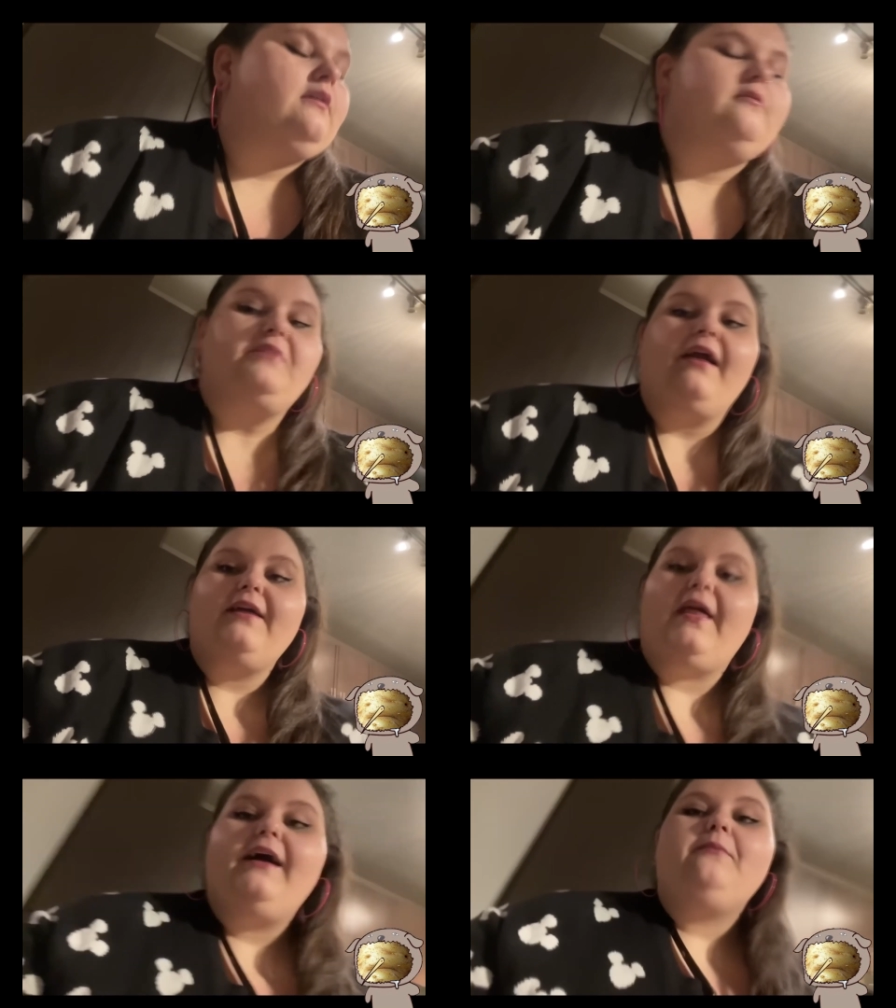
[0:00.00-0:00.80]
carrying
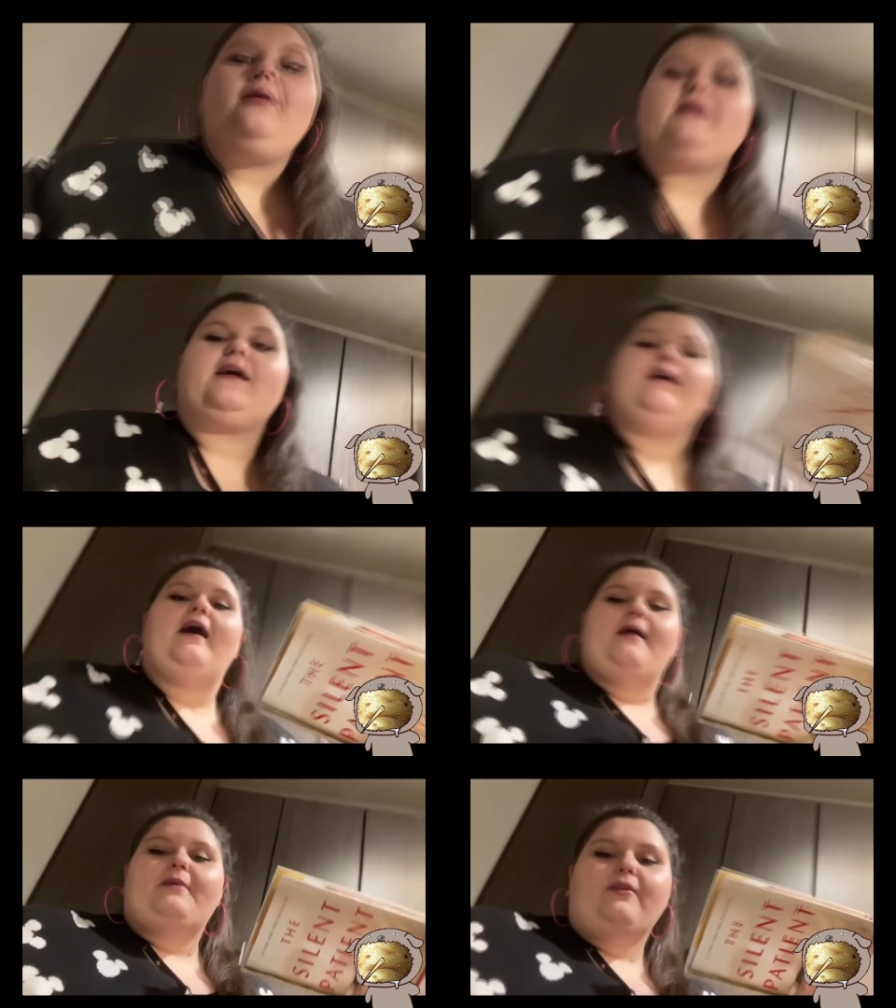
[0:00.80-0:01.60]
that in public.
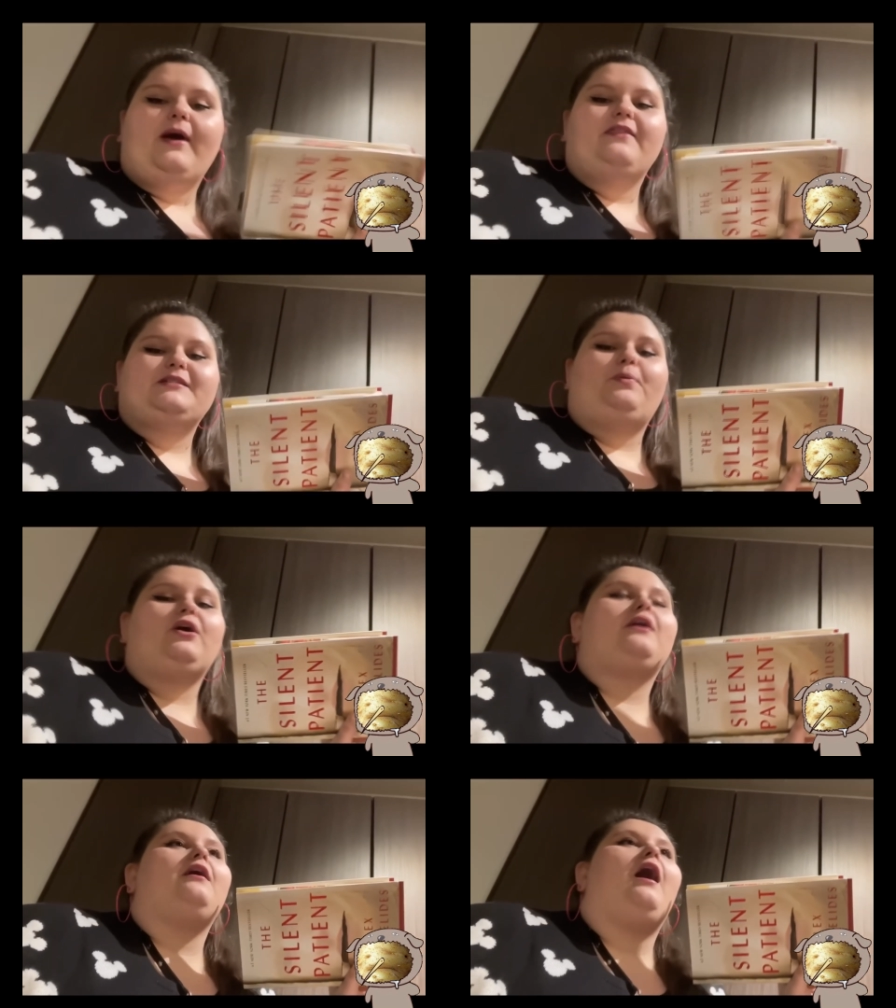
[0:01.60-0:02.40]
And by the way, this
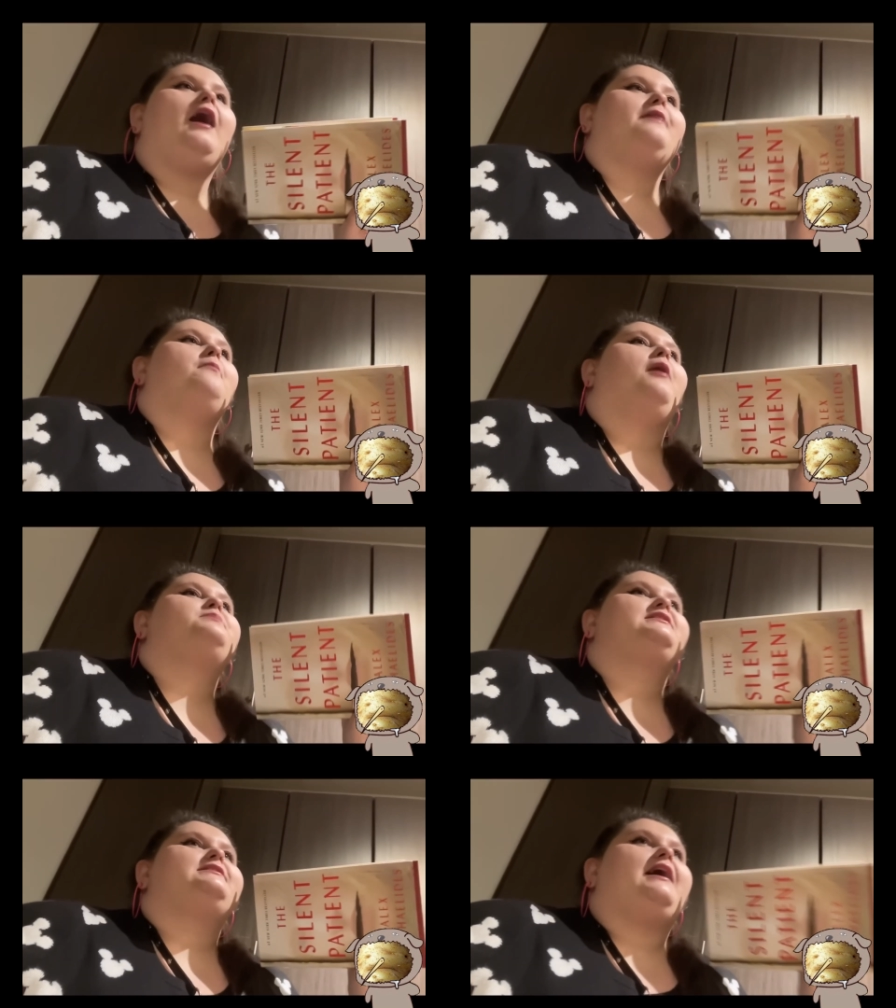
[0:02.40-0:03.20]
book, I'm
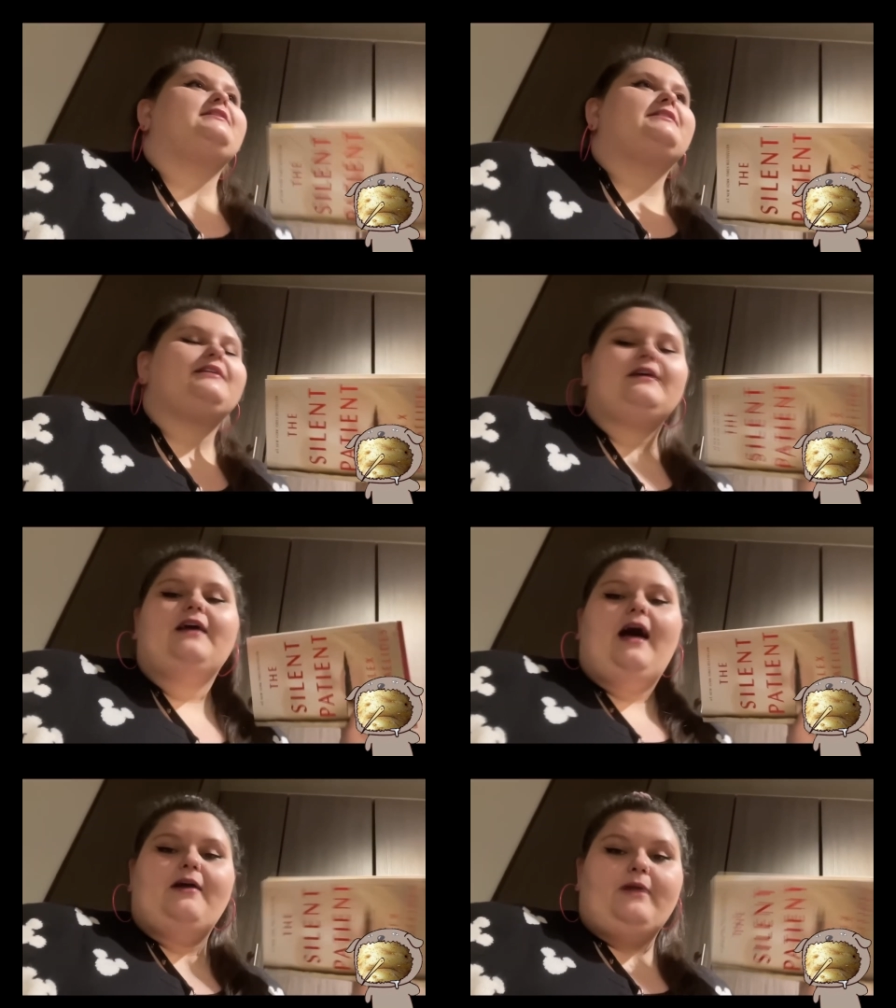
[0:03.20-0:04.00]
obsessed.
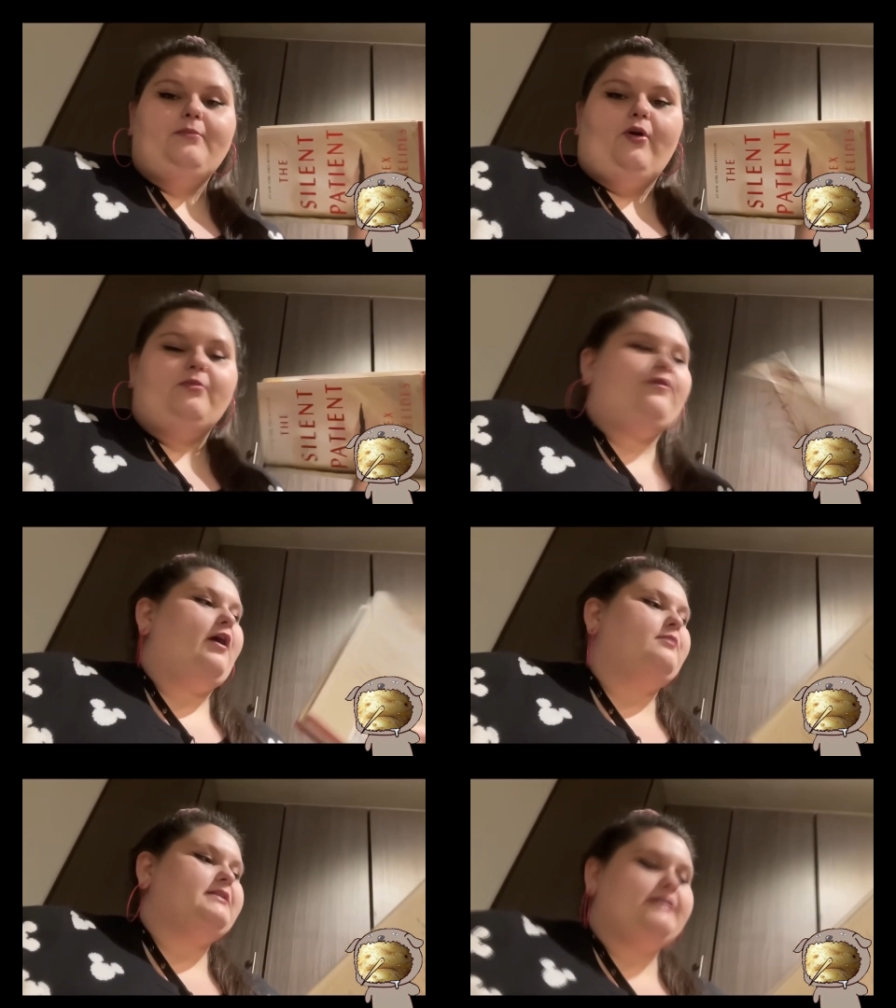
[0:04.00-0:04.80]
I read more before I
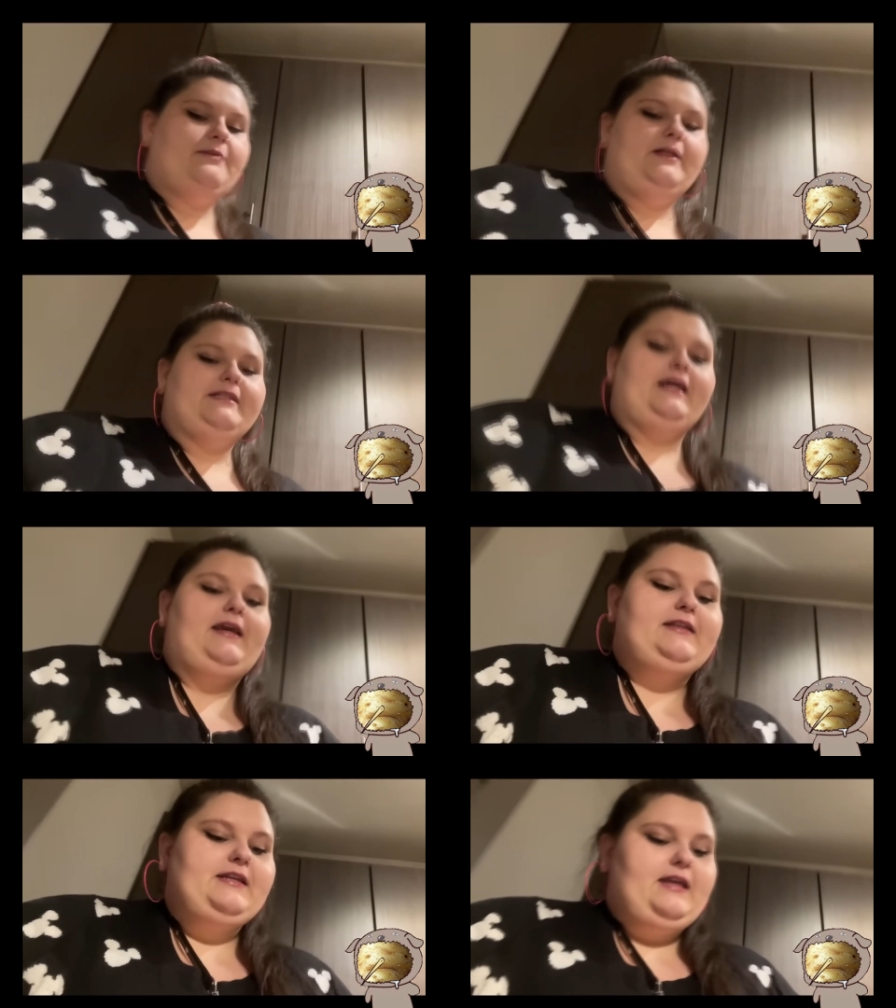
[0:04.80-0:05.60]
went to sleep last
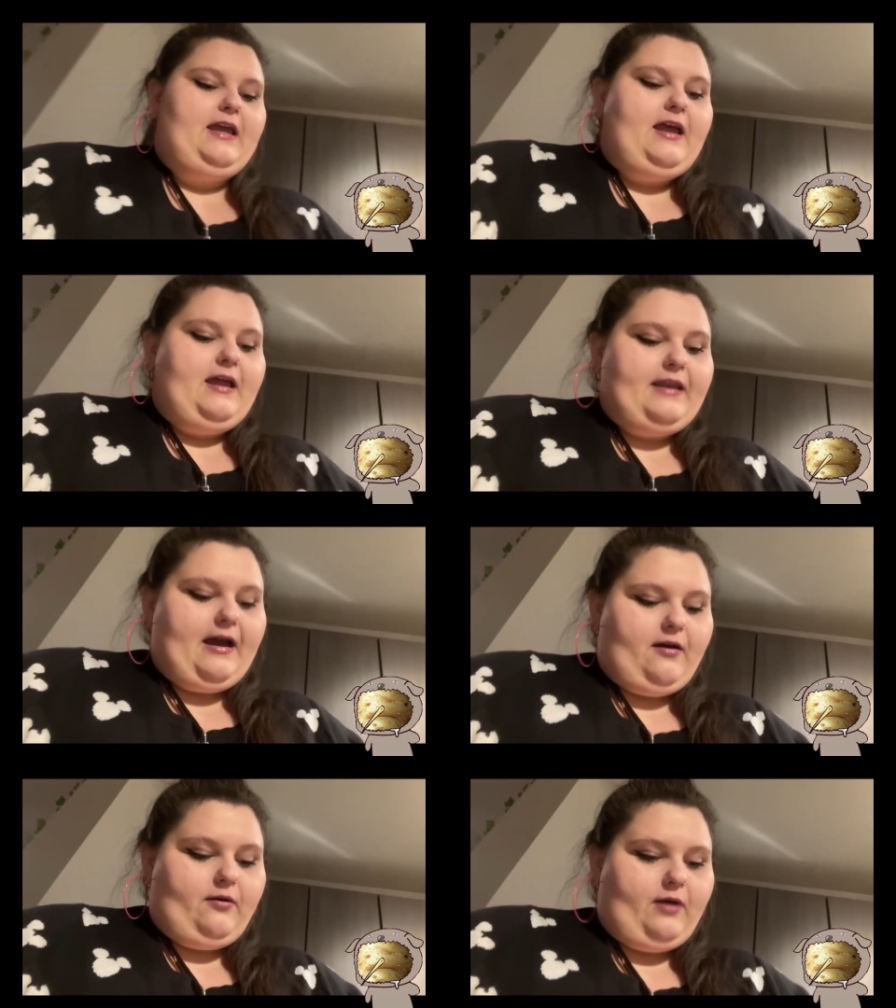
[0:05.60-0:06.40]
night.
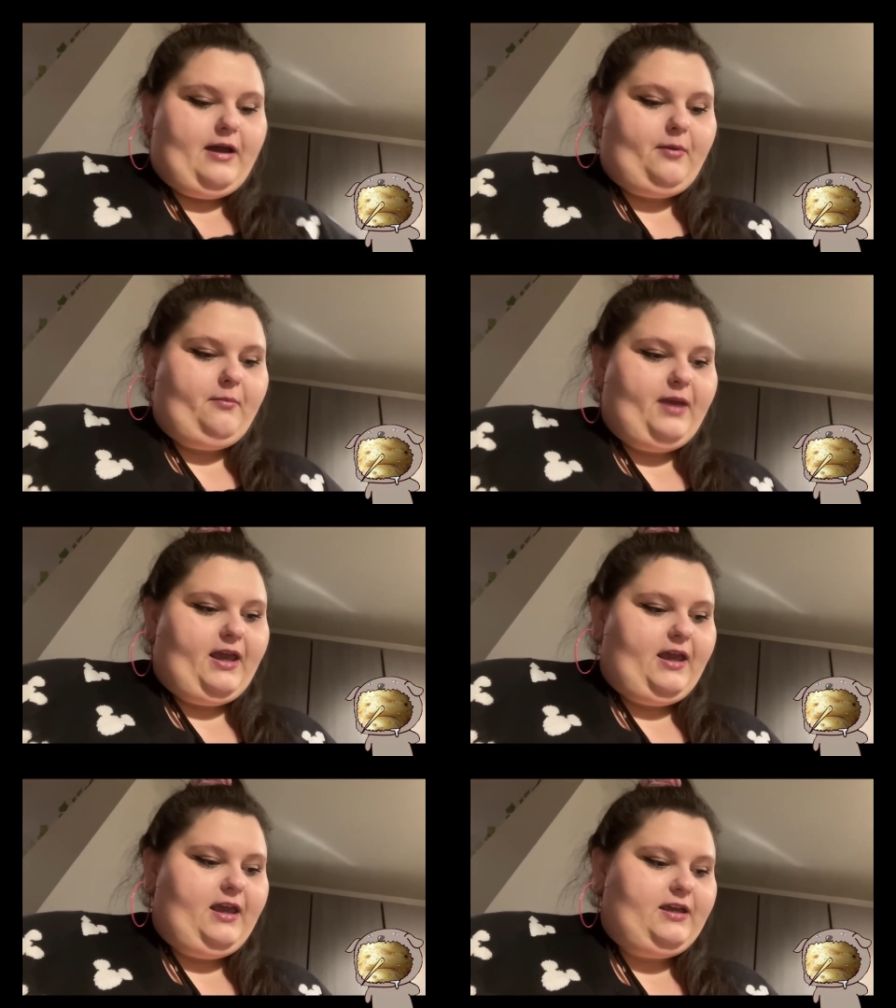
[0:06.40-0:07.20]
Now I'm on
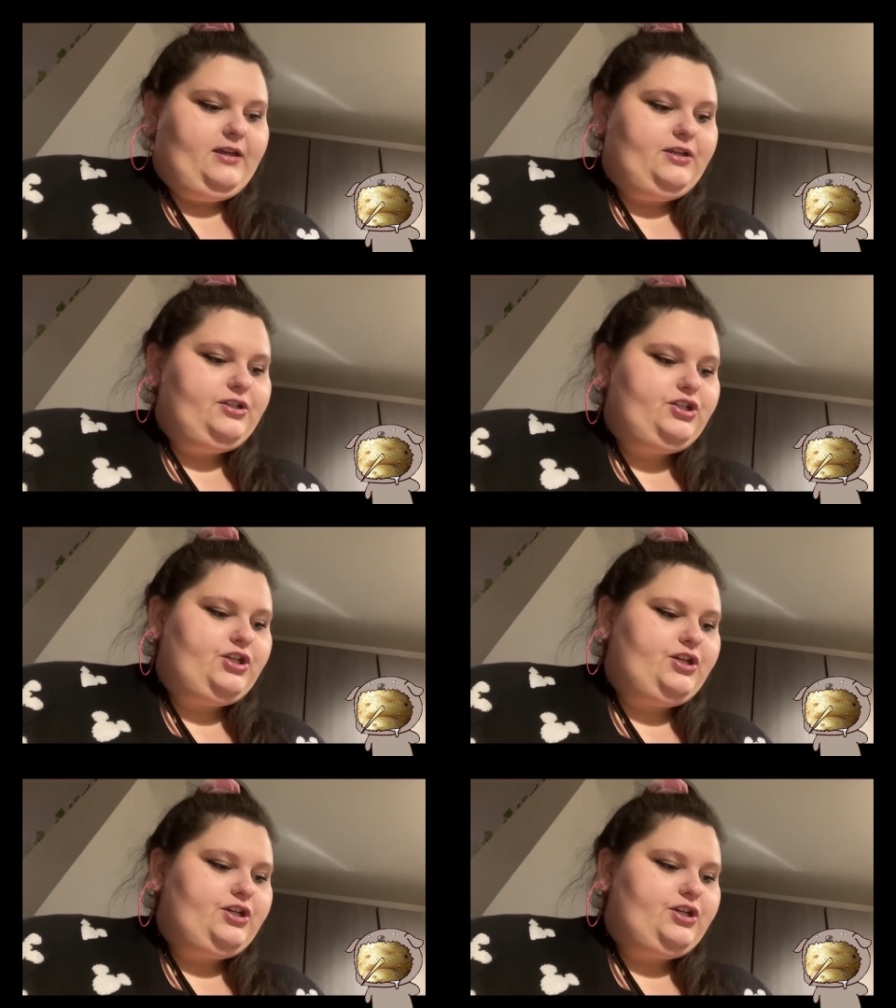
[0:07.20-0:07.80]
page.